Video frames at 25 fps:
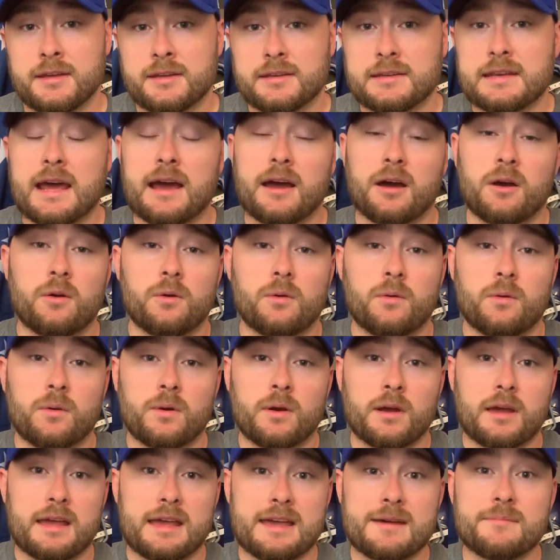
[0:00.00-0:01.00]
Now,
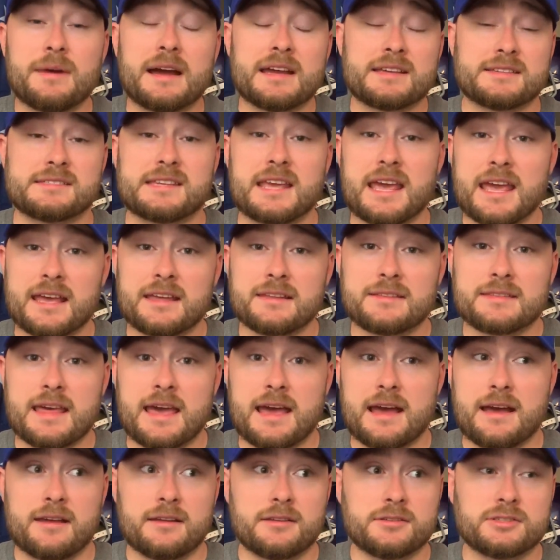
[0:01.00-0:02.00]
am I saying
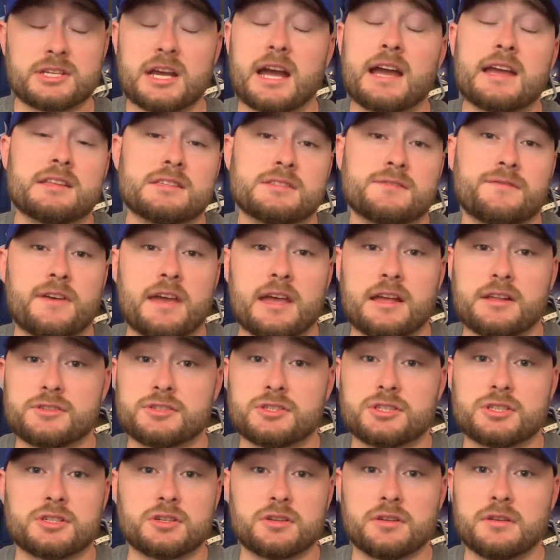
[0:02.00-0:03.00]
that Giants
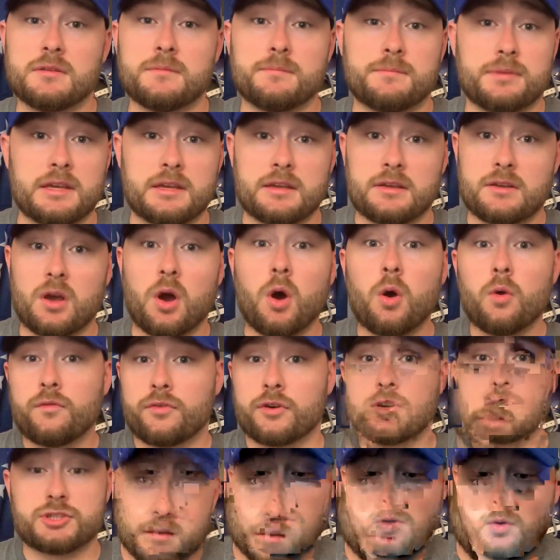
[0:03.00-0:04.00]
fans shouldn't be
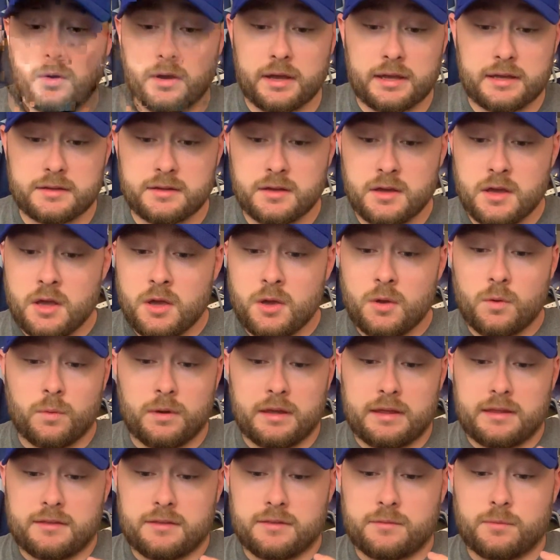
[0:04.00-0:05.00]
overjoyed
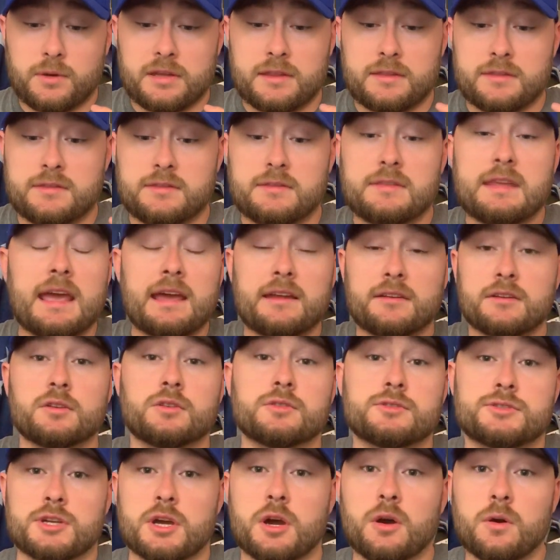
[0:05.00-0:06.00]
with
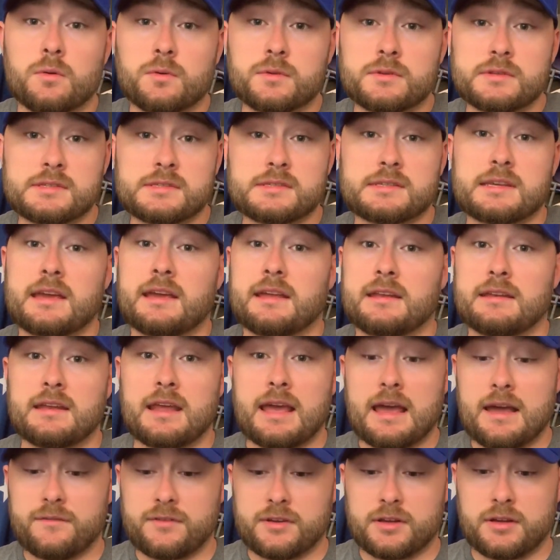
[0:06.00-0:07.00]
Daniel Jones and
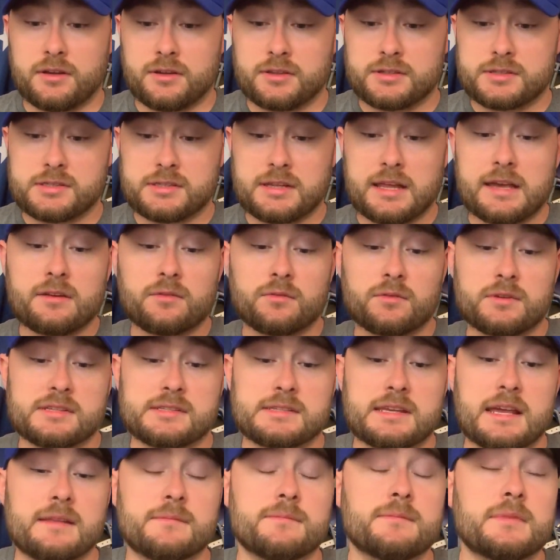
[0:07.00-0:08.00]
have a slight
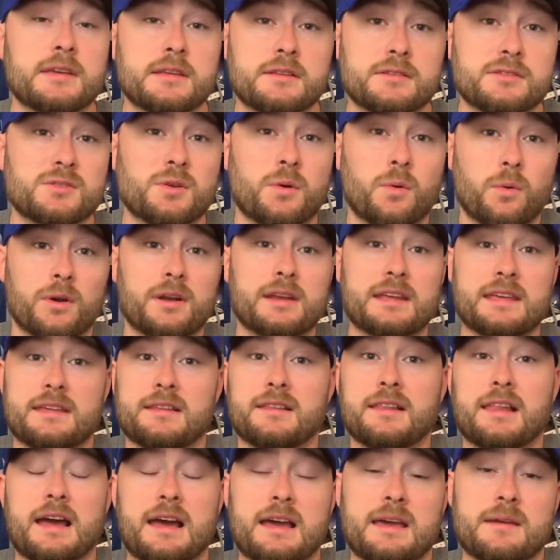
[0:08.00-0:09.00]
resentment toward
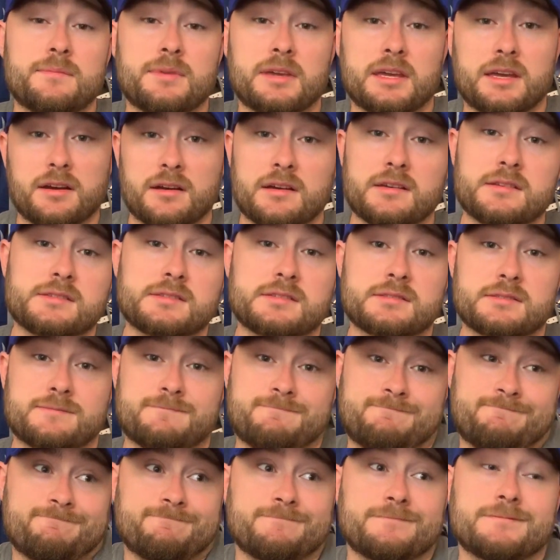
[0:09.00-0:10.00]
Eli because
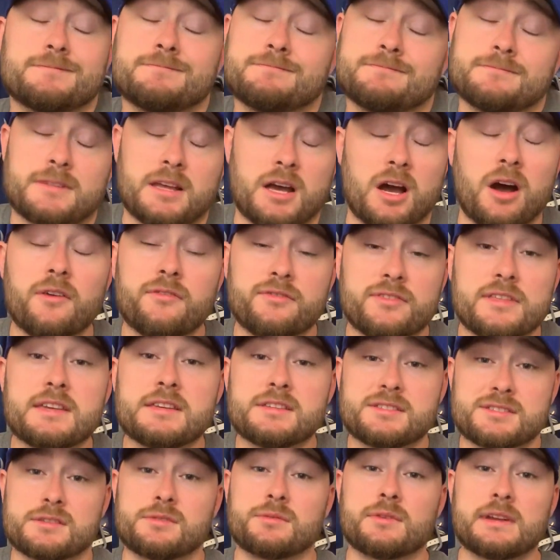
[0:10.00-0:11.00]
of
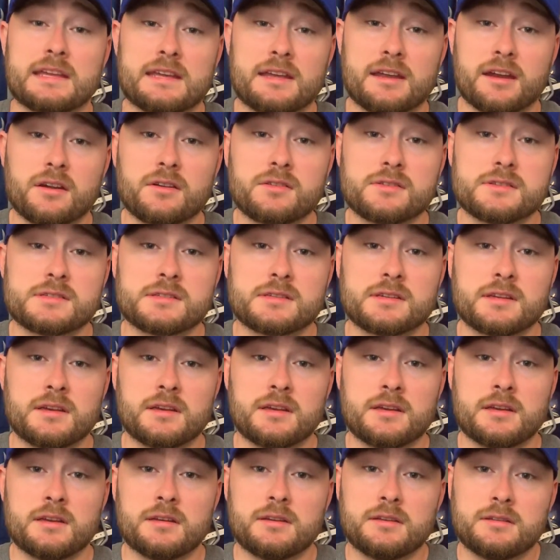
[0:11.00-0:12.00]
these 3 years?
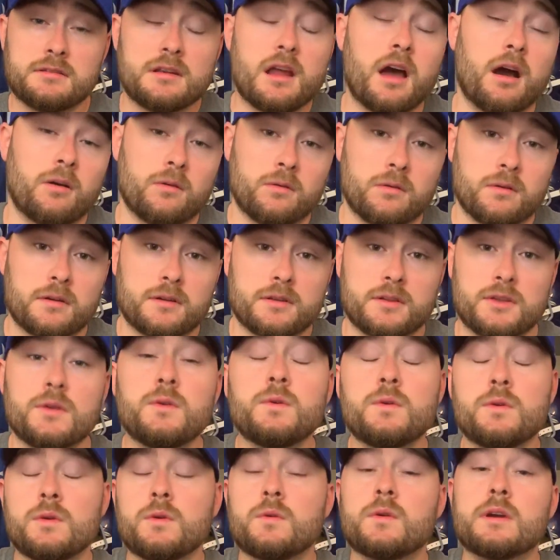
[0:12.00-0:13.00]
No,
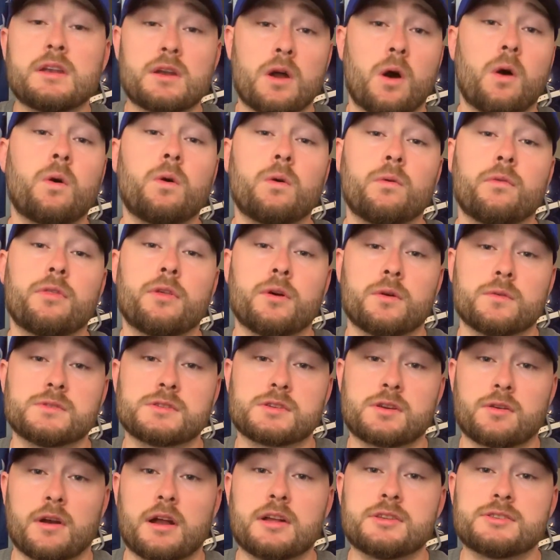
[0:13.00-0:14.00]
you can hold
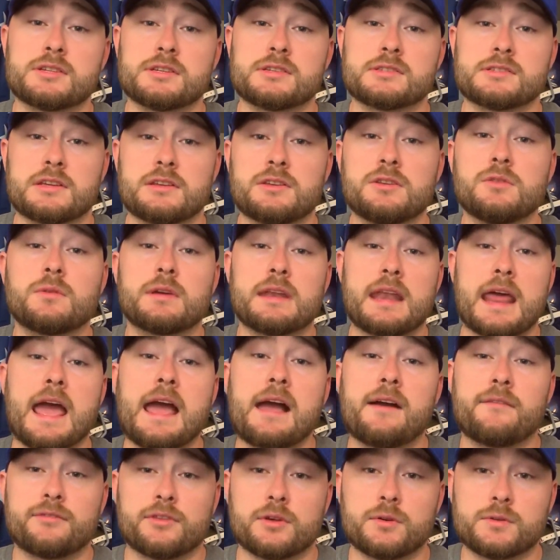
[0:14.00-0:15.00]
those grudges and you can have